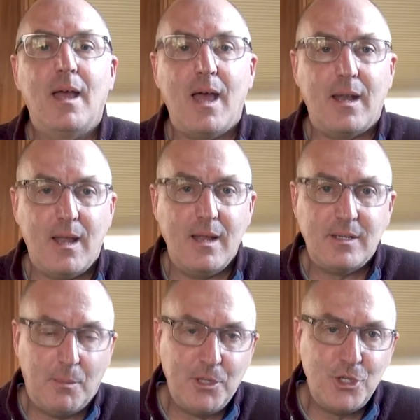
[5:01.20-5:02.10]
at
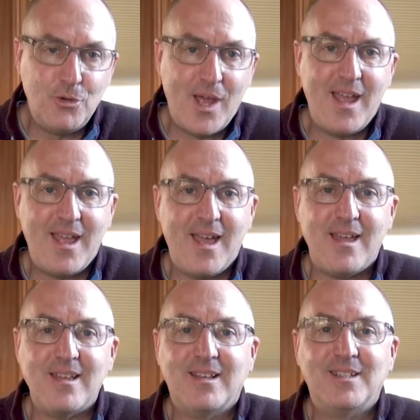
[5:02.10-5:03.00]

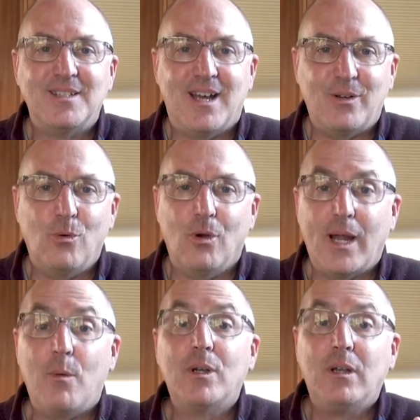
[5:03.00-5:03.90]
awaa.org. I would